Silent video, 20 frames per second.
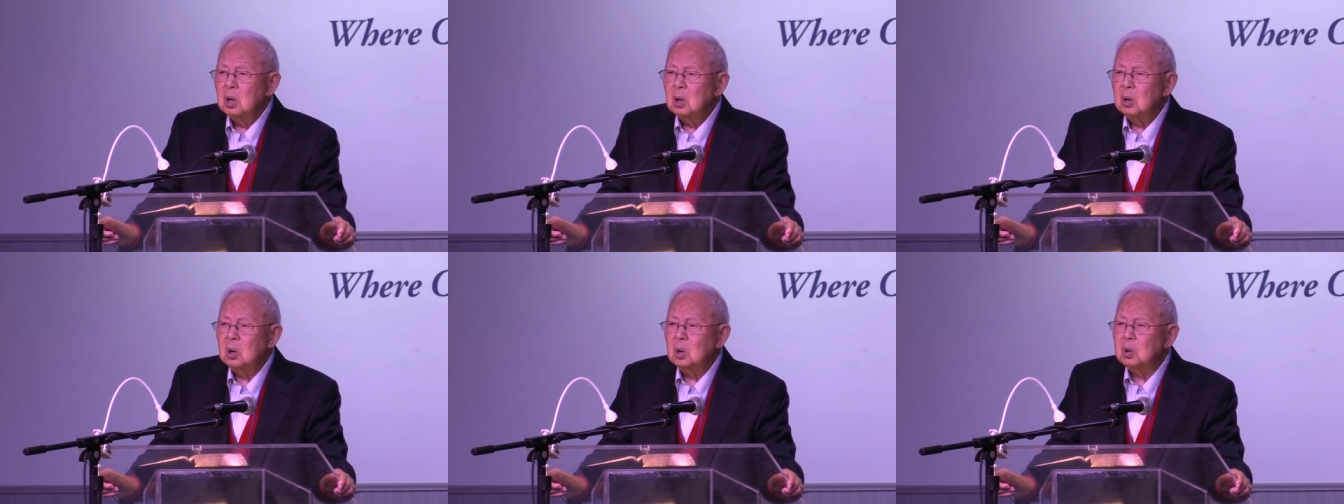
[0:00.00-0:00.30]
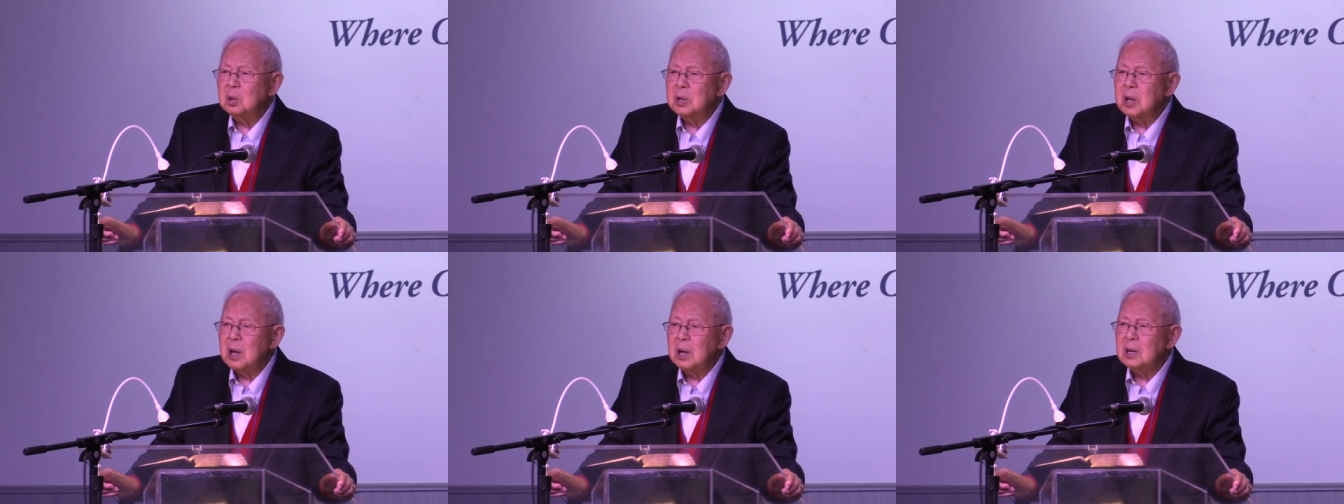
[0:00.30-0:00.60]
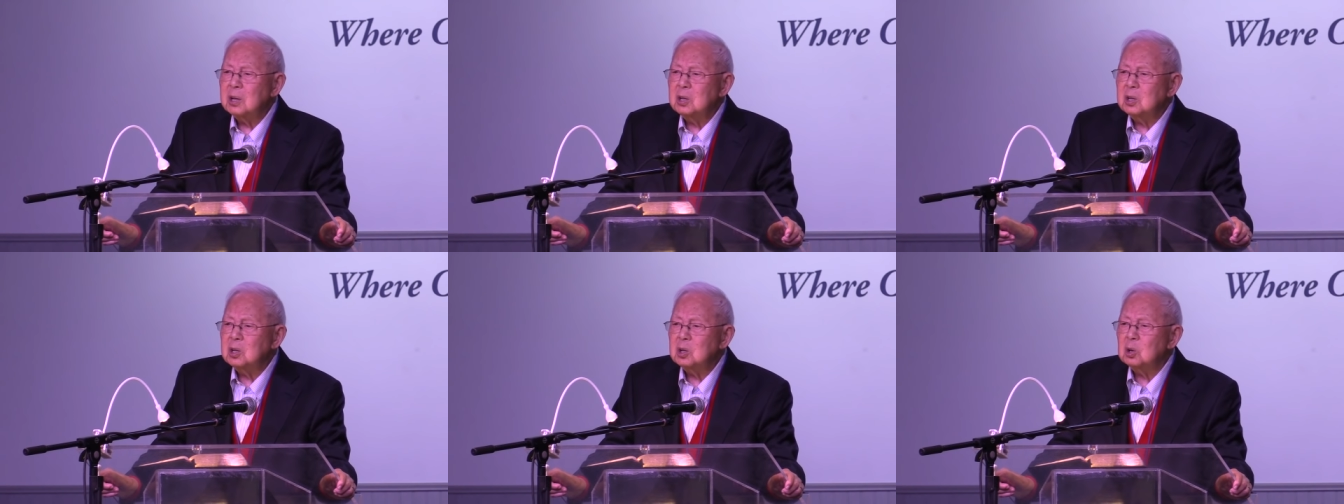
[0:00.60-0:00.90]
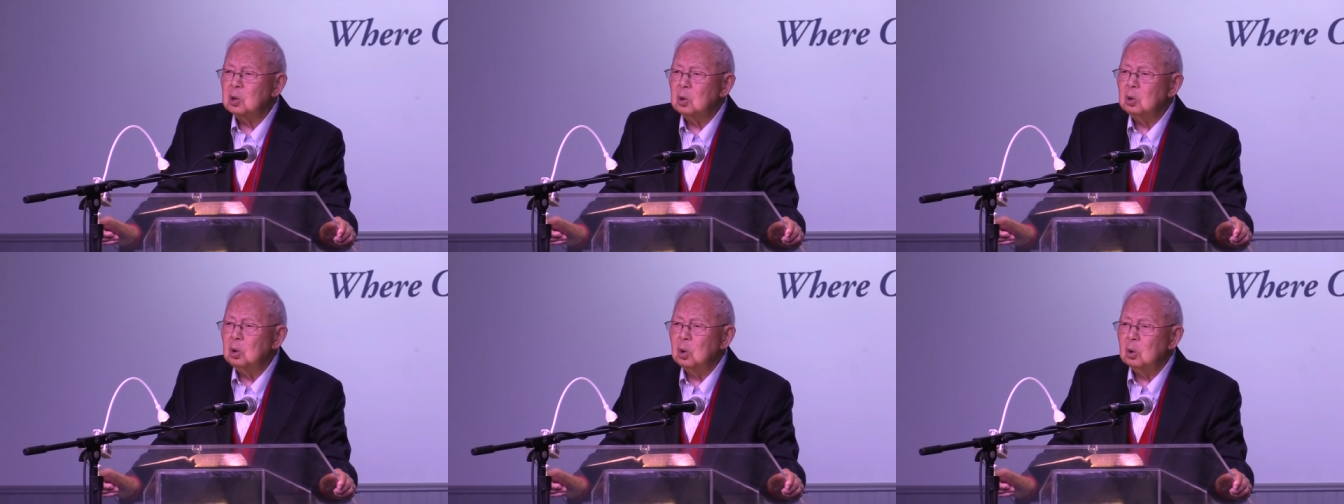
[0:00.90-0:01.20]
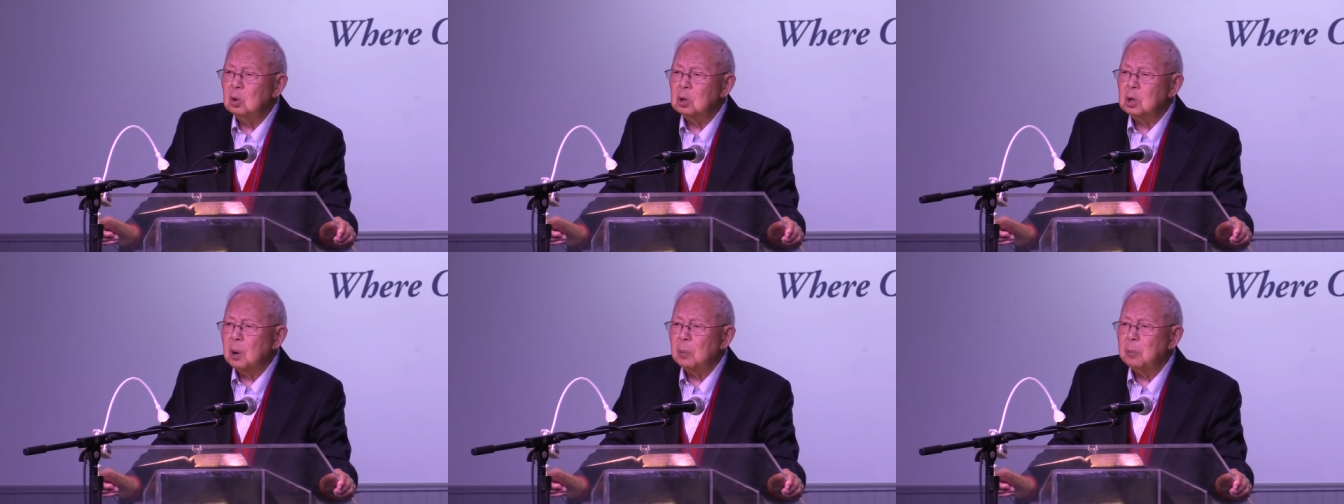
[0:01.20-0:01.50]
who tends to
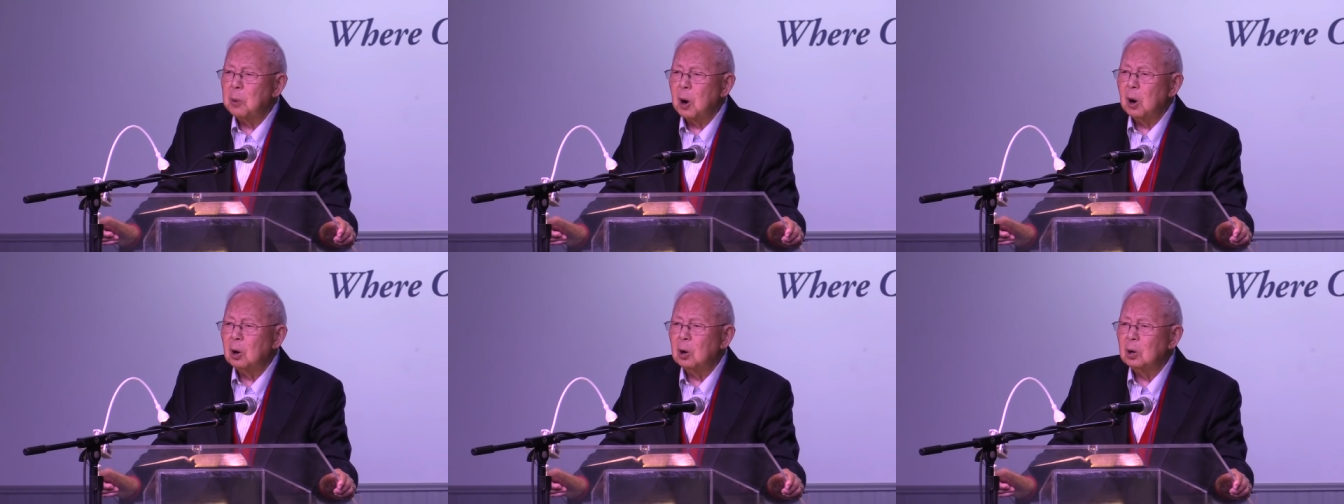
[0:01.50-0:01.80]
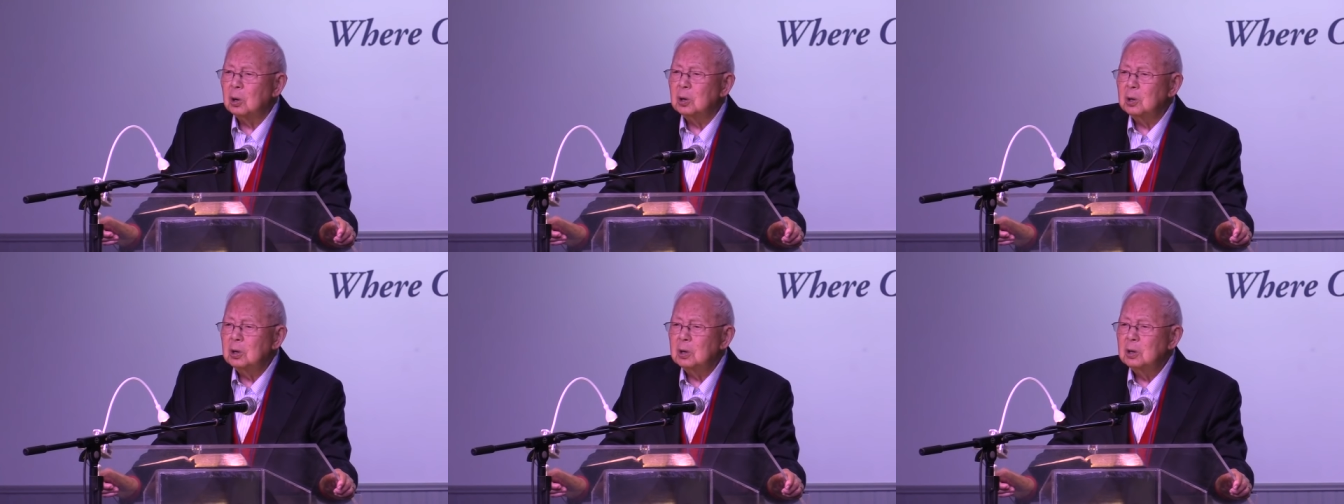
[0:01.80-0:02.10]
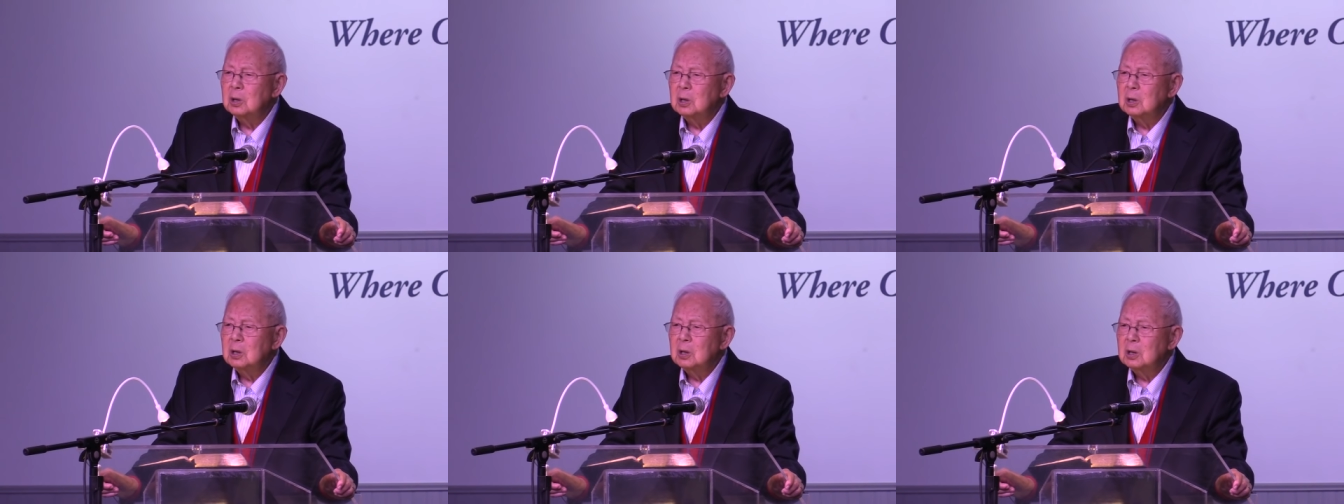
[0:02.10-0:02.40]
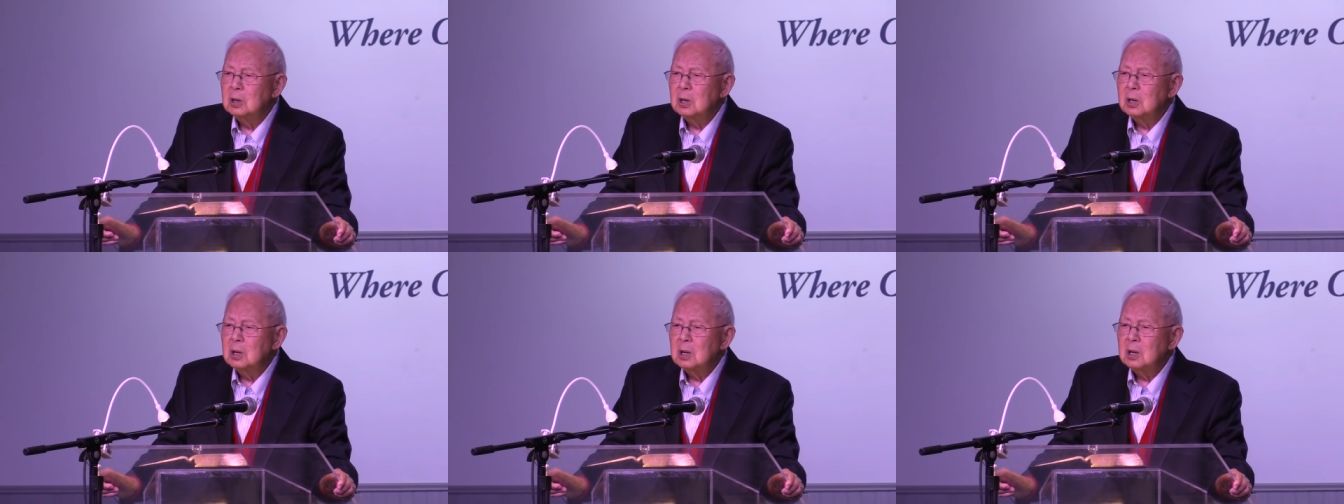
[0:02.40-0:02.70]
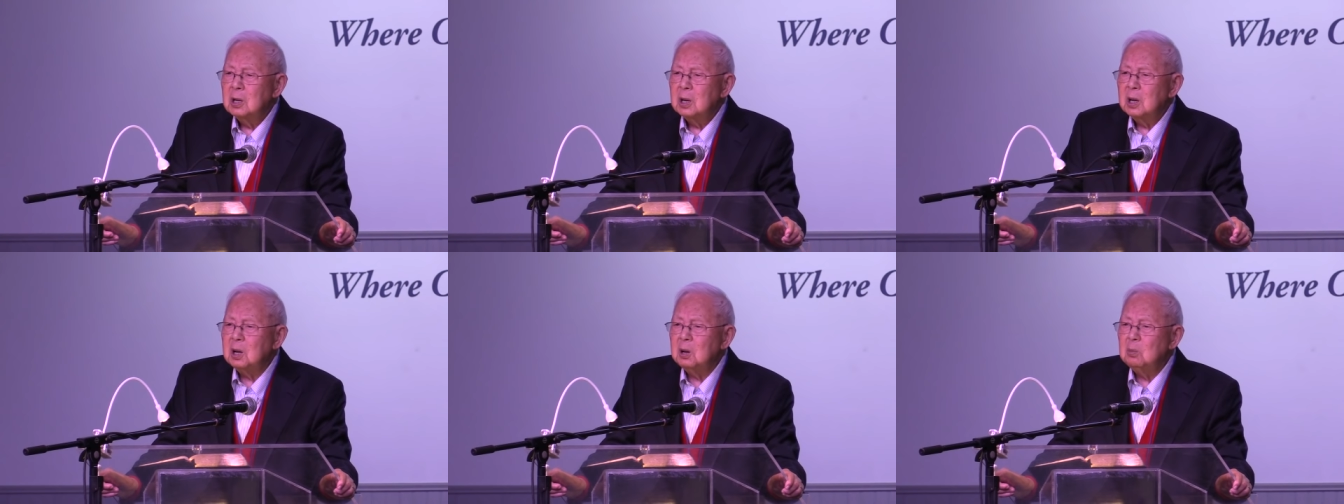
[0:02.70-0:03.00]
look upon
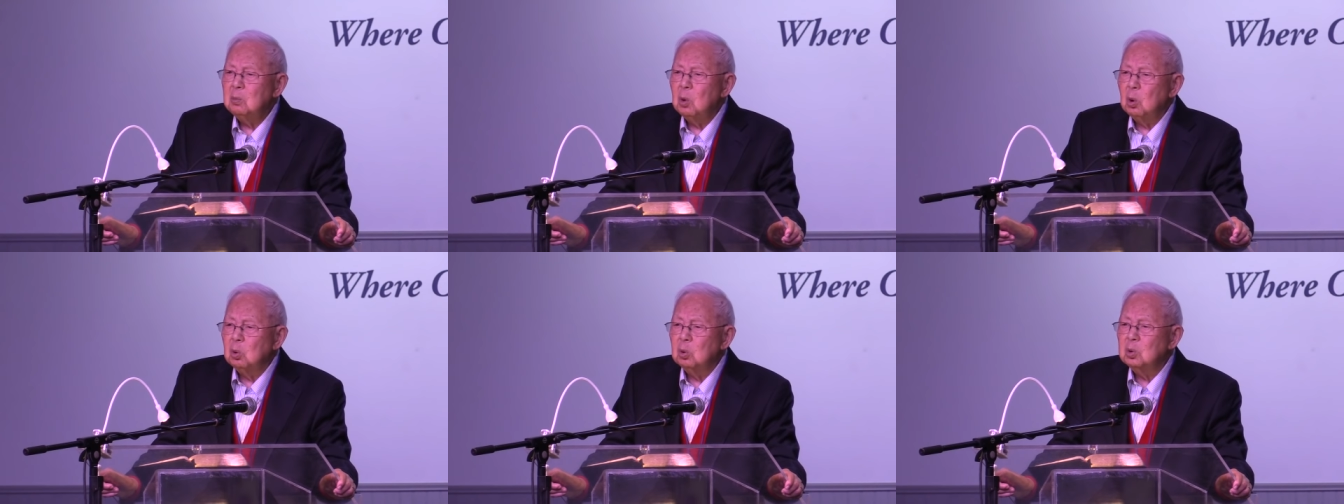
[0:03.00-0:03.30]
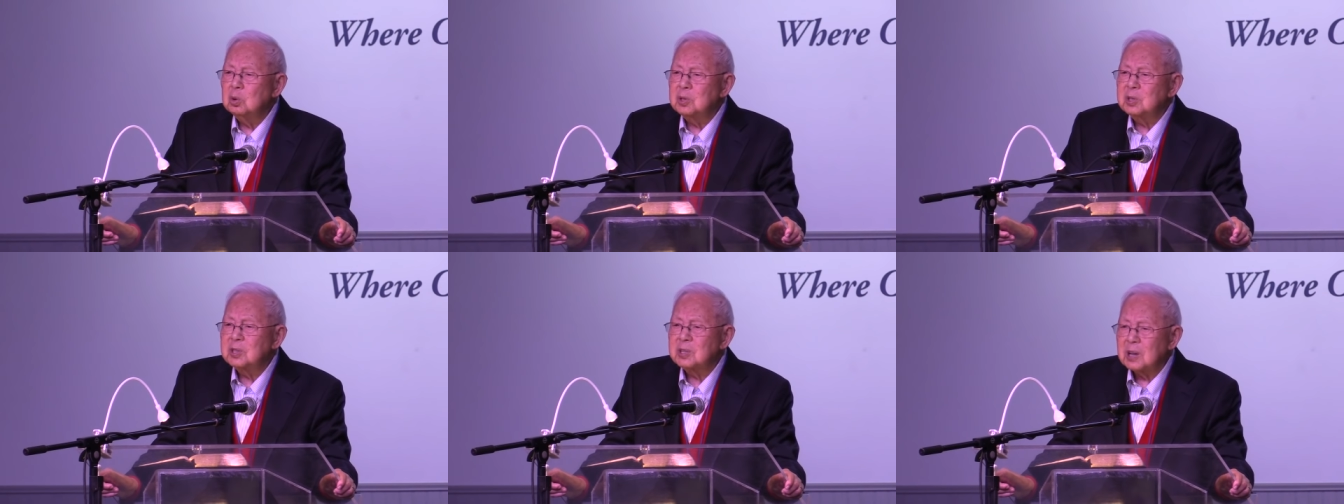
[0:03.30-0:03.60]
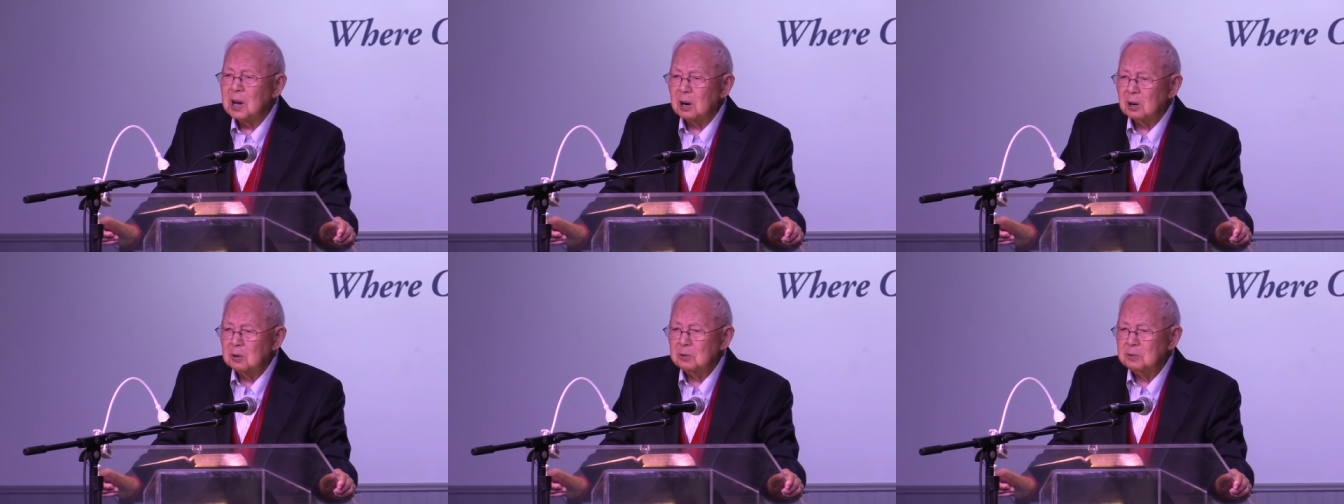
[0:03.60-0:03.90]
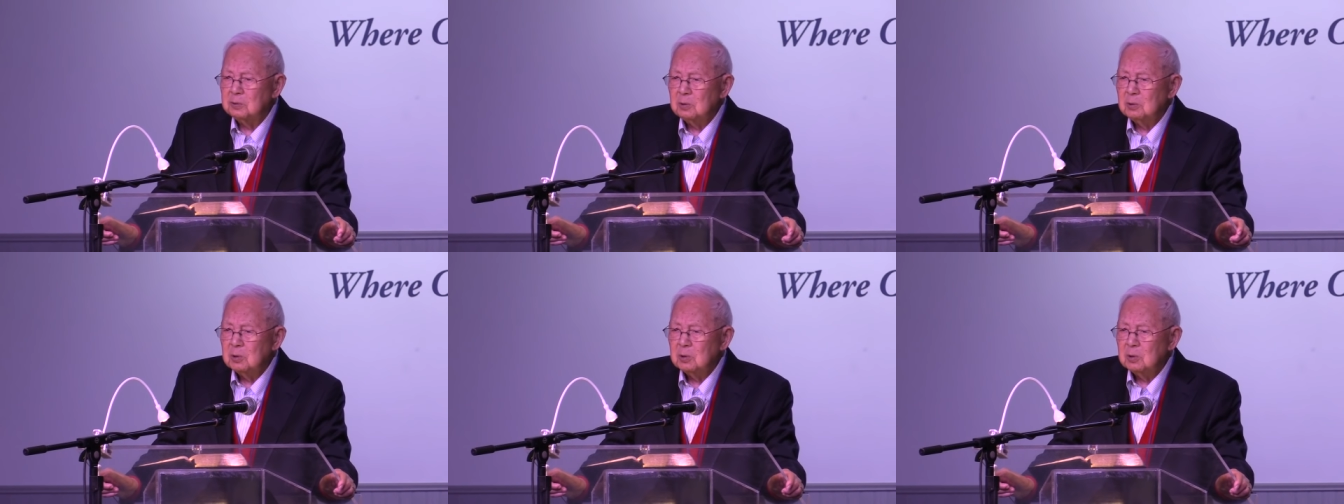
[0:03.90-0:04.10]
him own self,